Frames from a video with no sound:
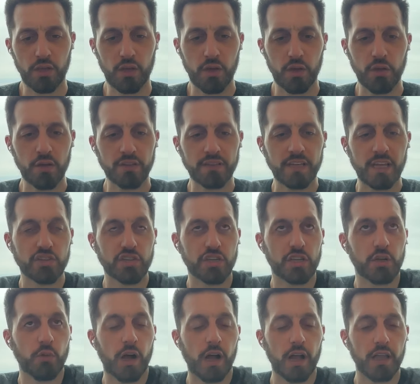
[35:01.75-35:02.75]
You, you essentially
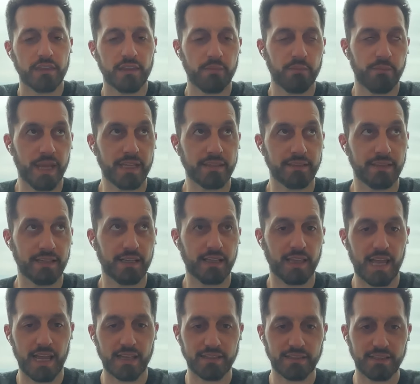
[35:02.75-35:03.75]
want the best in
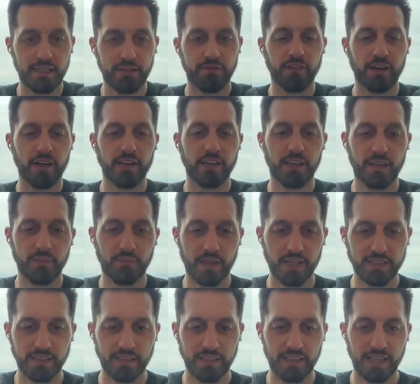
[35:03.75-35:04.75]
class seed fund and then
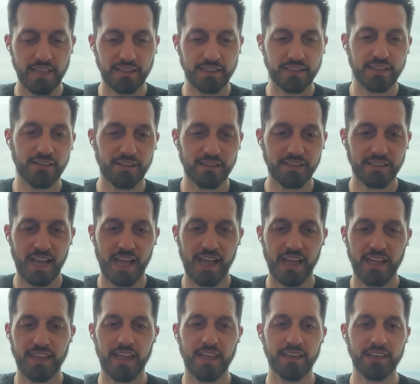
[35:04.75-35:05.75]
best in class series A.
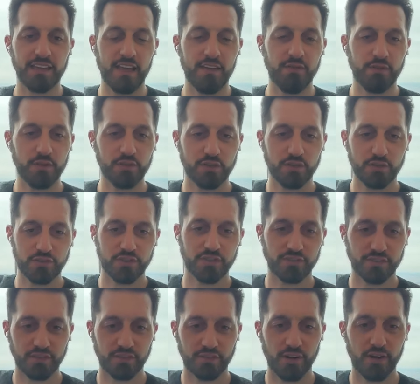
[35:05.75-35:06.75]
And then if you choose to
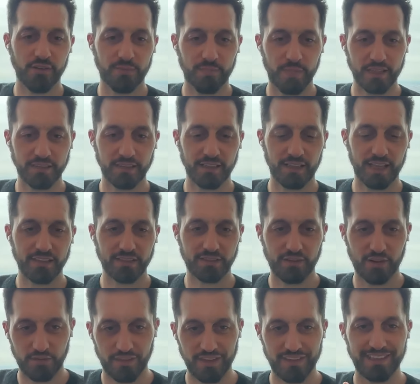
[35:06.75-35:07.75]
do growth, best in class
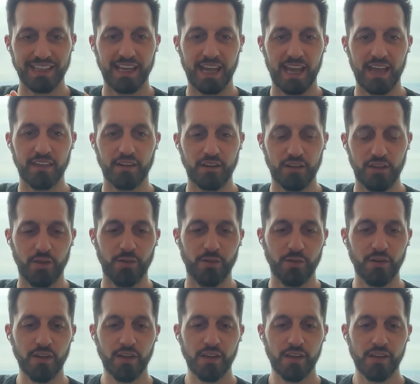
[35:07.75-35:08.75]
growth. And together you
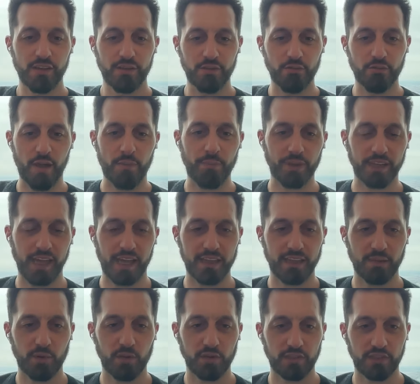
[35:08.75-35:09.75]
you replicate the
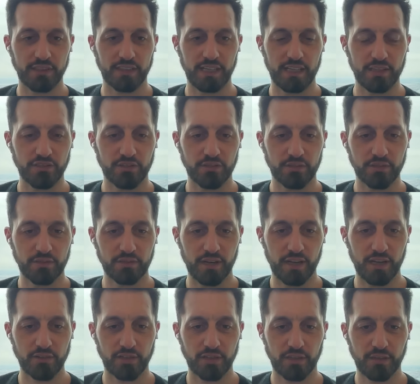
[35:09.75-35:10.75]
multi-stage strategy.